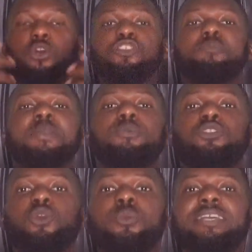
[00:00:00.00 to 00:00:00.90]
Most people
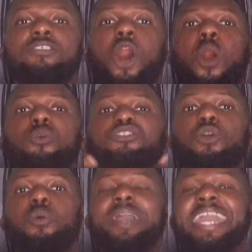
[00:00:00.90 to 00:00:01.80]
do this
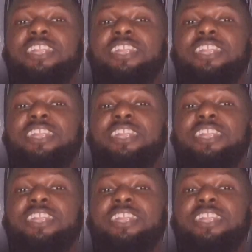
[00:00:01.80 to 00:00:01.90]
also